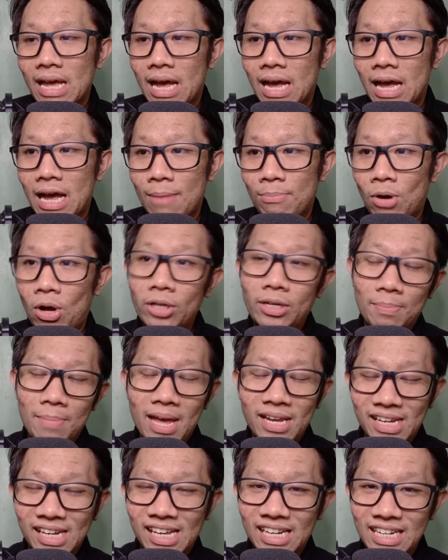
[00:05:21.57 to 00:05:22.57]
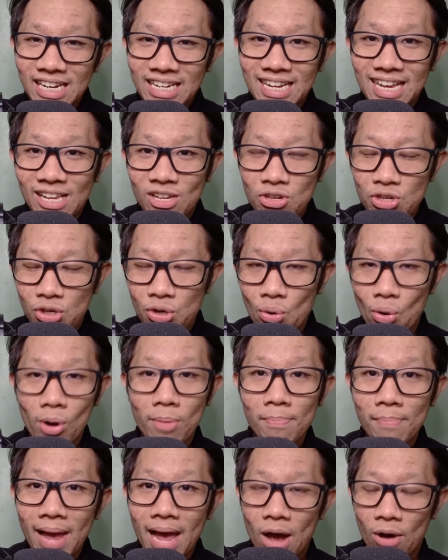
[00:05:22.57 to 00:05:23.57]
automatically tells
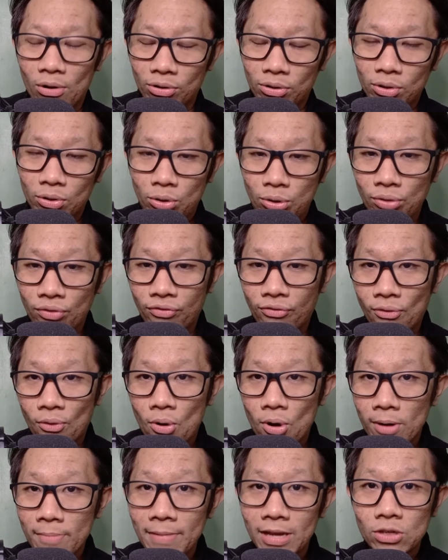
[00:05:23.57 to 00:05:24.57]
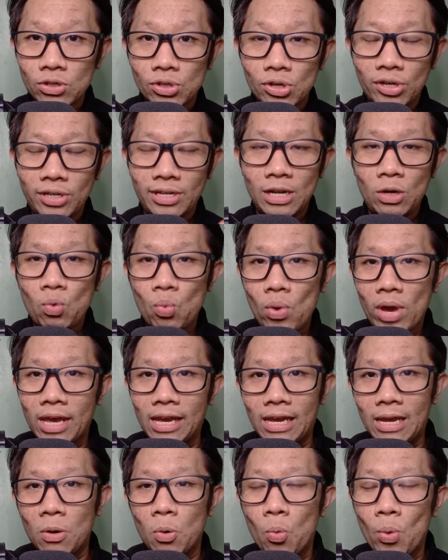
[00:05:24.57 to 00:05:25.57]
your mouth to form a certain
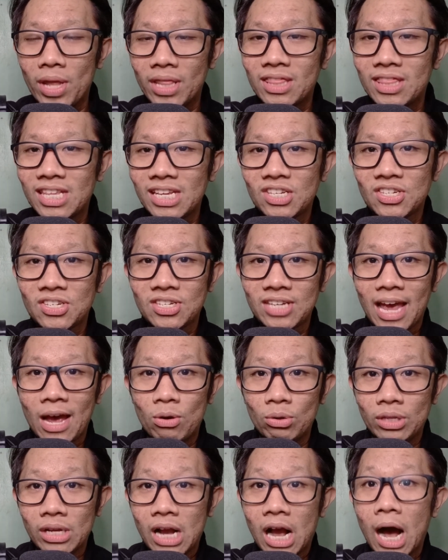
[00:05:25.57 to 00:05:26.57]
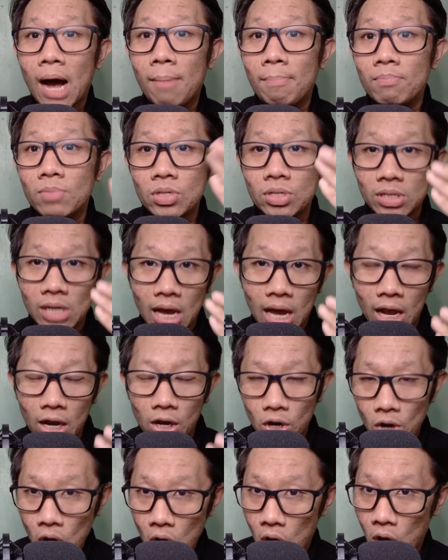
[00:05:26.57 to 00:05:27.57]
way when this sound comes
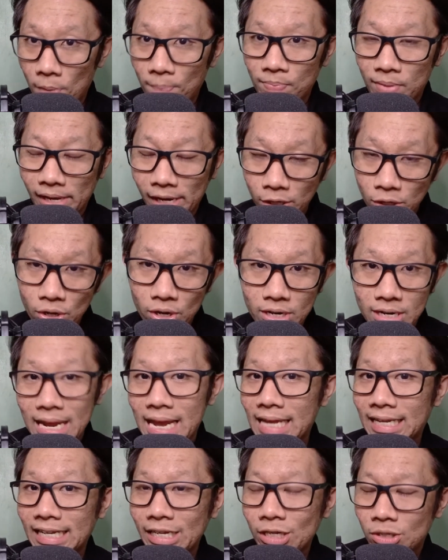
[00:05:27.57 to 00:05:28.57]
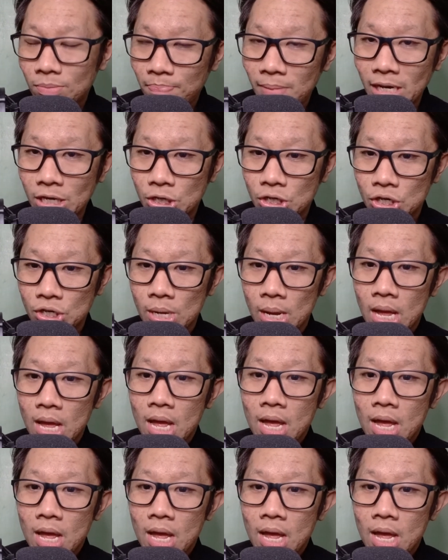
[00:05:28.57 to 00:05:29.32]
along in your daily speech.